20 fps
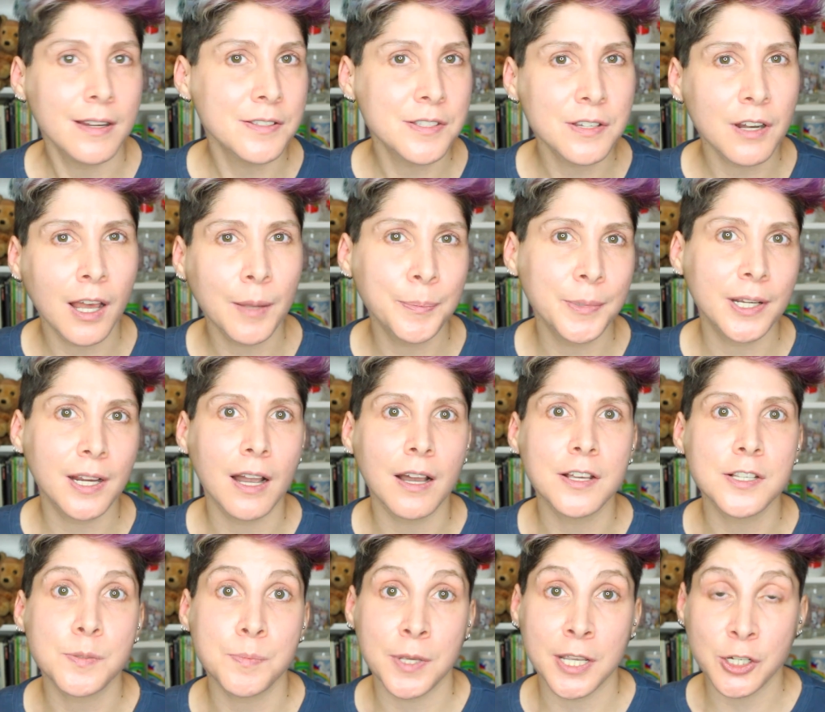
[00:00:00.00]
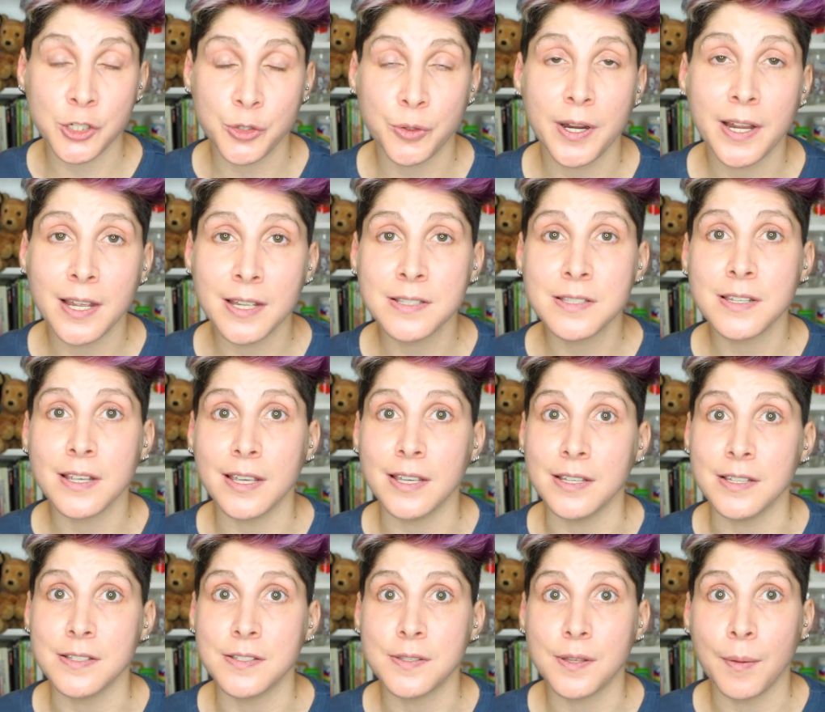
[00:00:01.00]
It's not because being trans
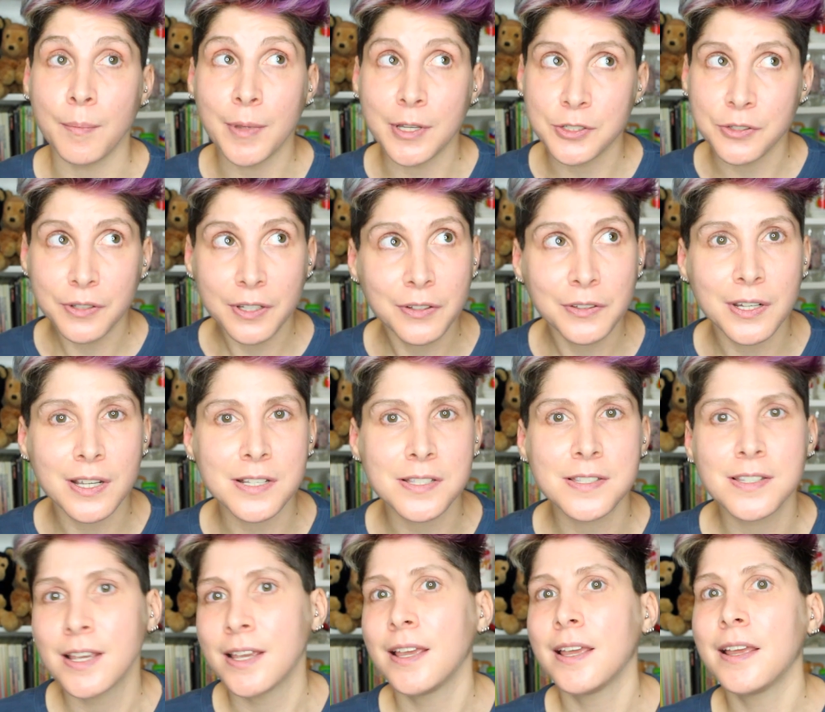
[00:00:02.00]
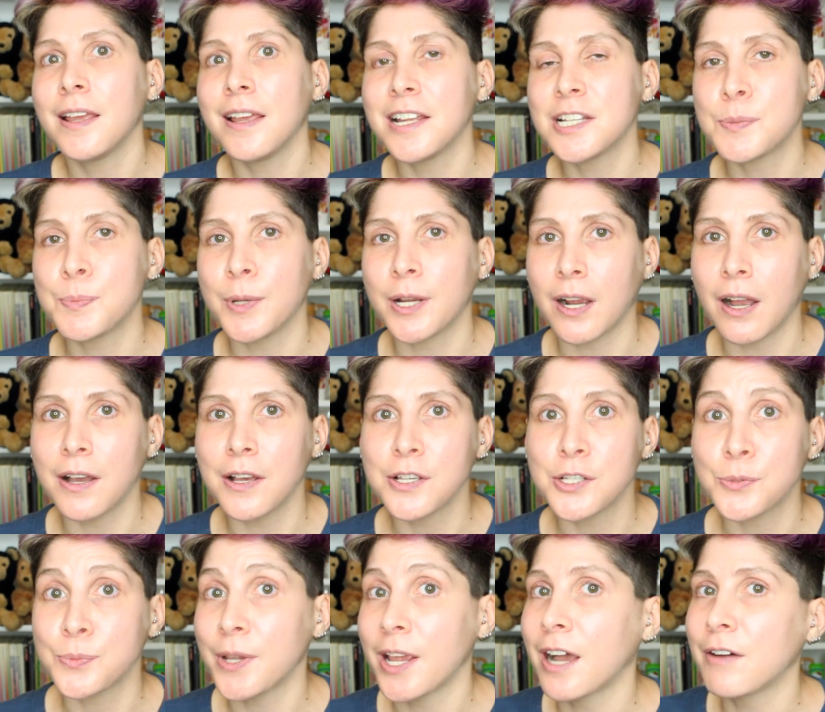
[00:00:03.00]
is a mental illness, it's
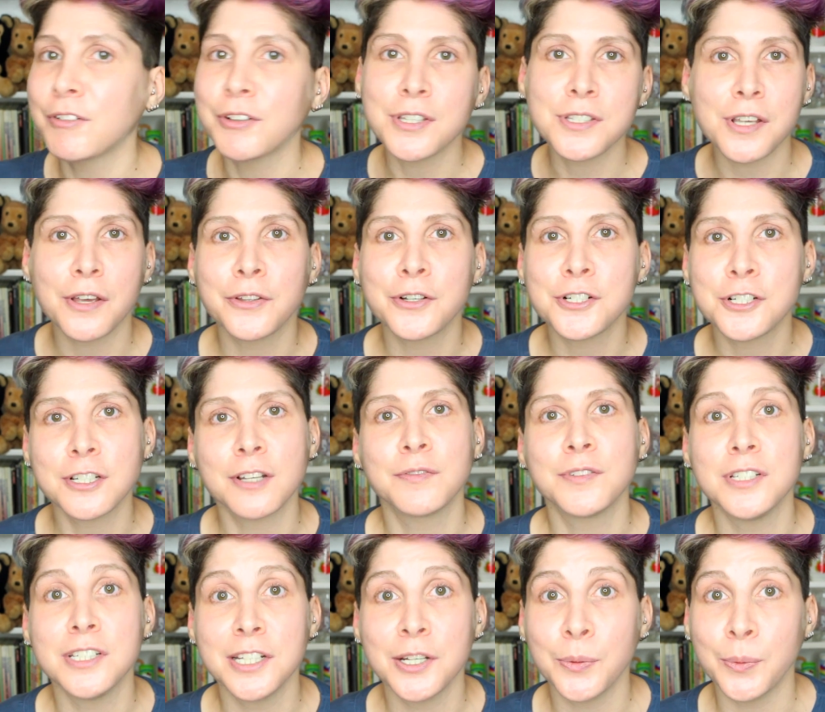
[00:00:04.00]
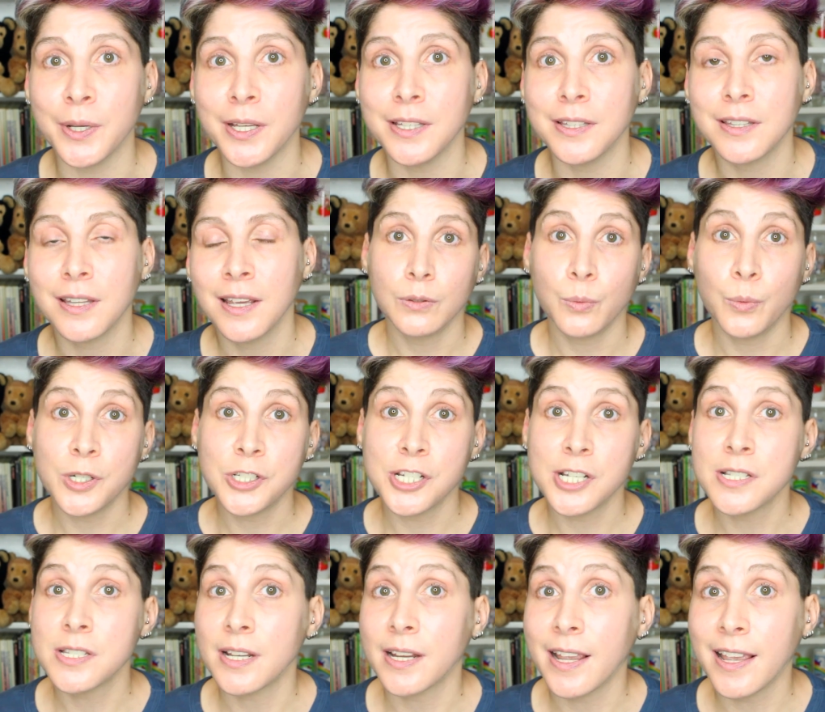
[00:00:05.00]
because we have all this other stuff to deal with, which
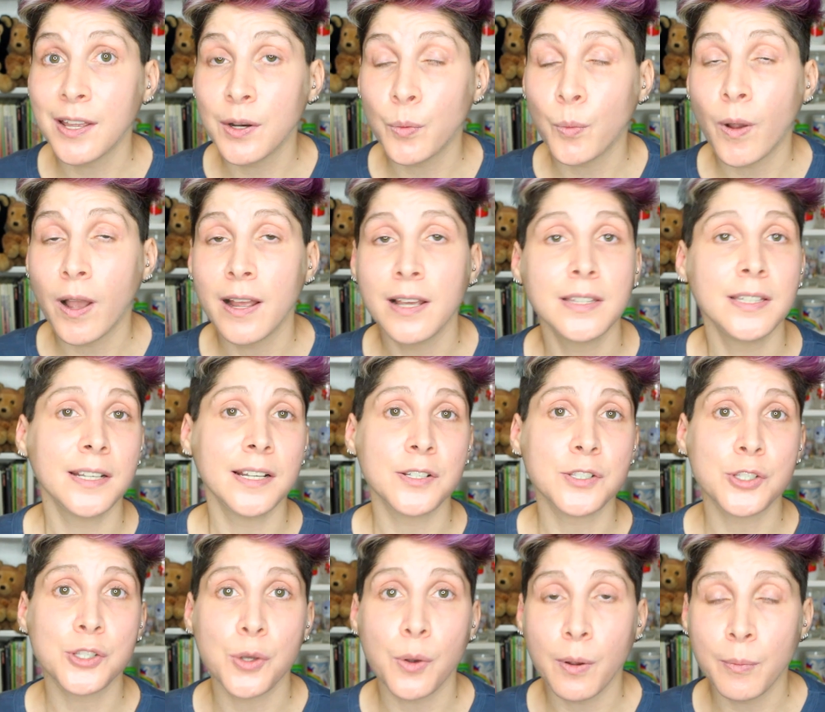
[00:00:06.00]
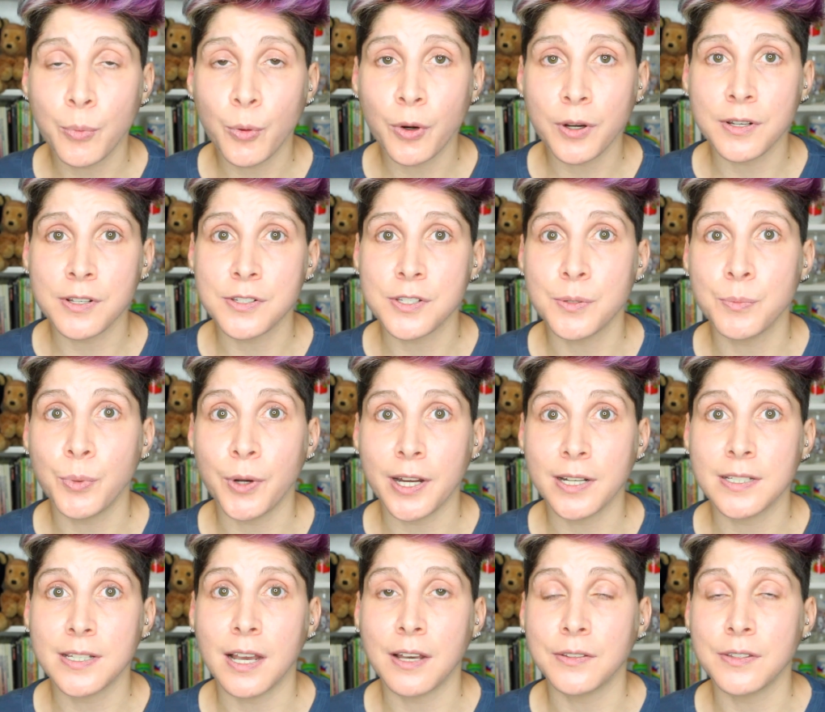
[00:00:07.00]
is again why I think it's so important to
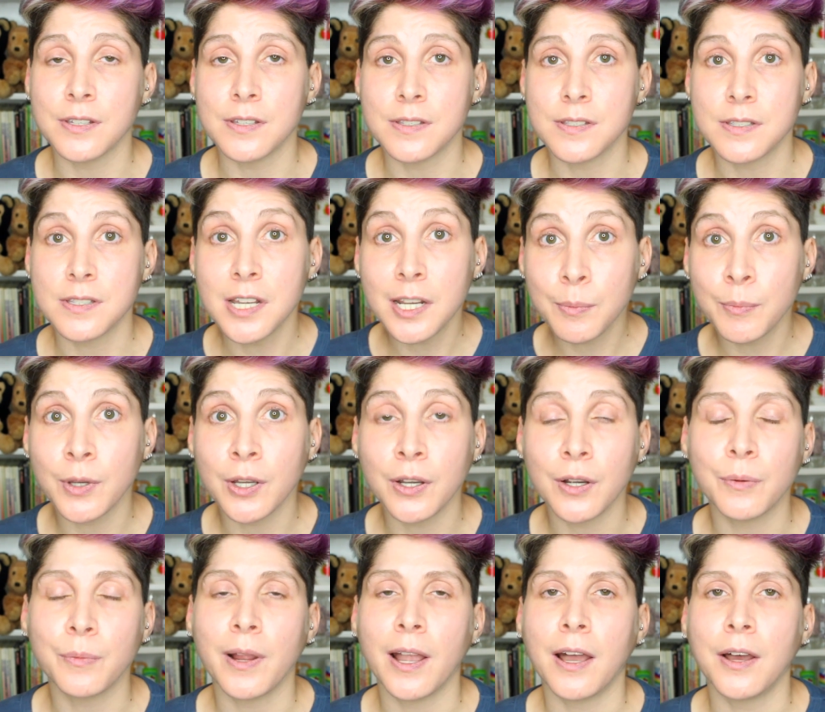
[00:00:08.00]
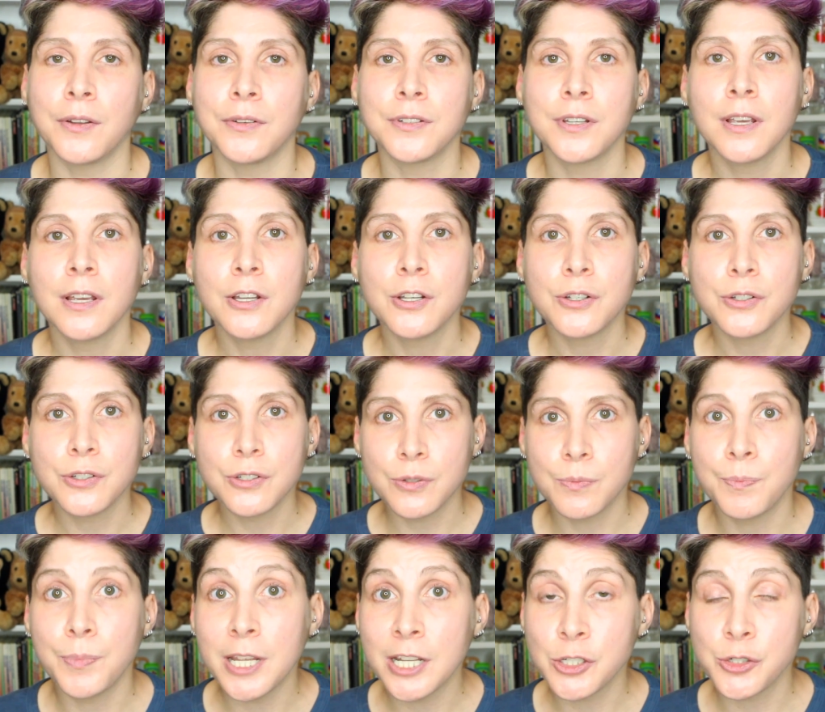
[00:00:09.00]
break down the stigma around
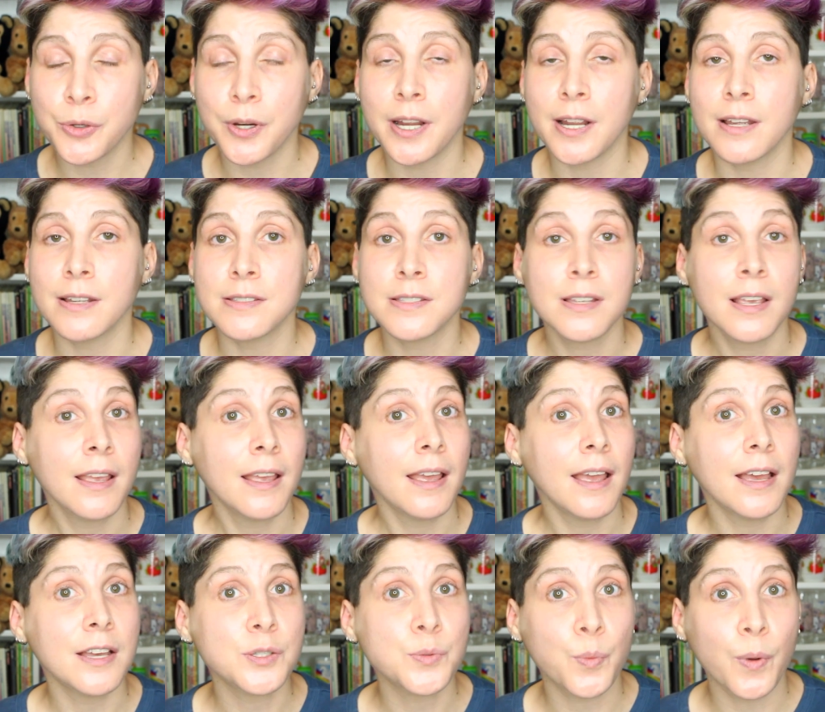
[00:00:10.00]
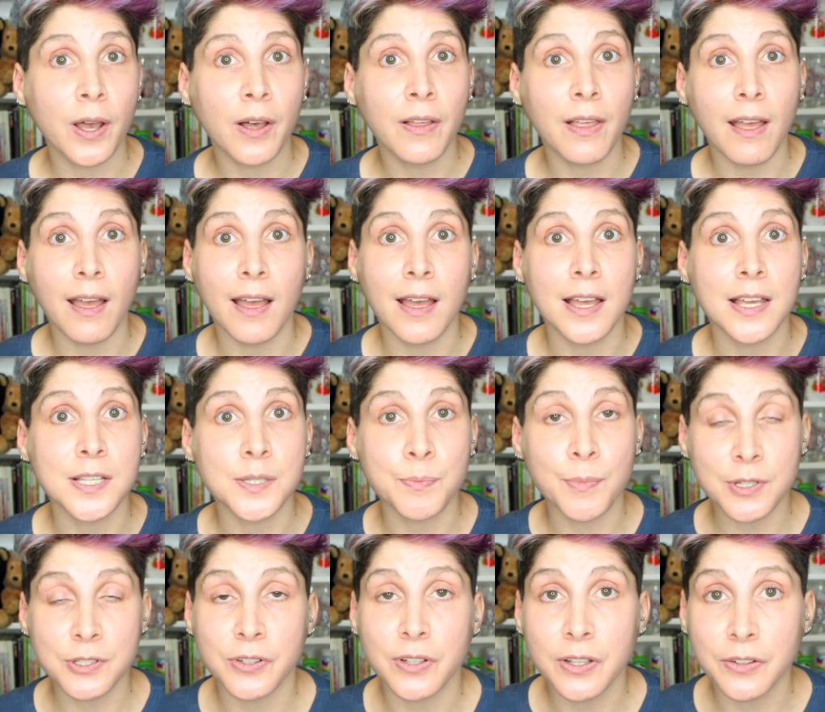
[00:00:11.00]
being trans as well as
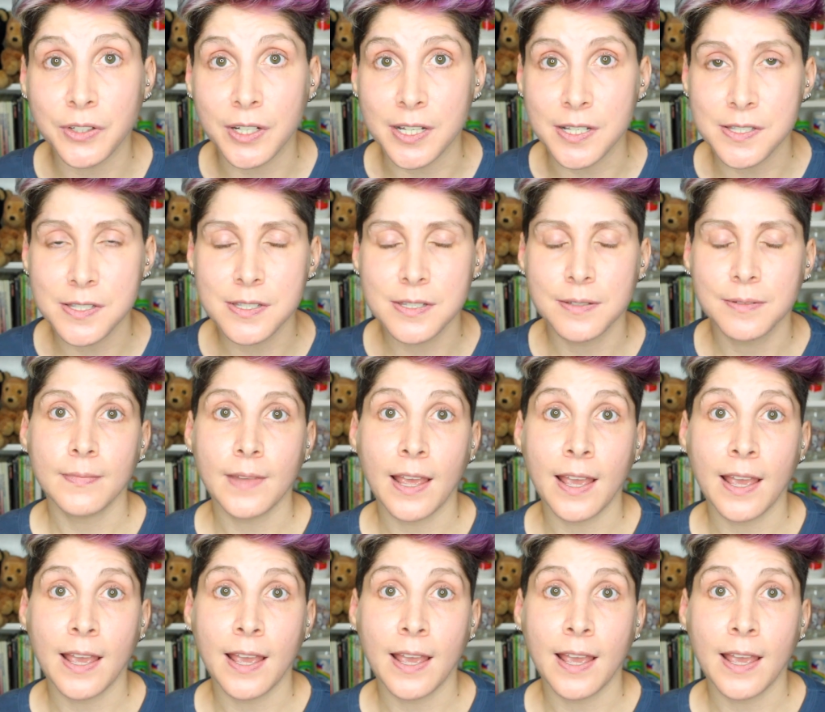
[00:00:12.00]
mental illness.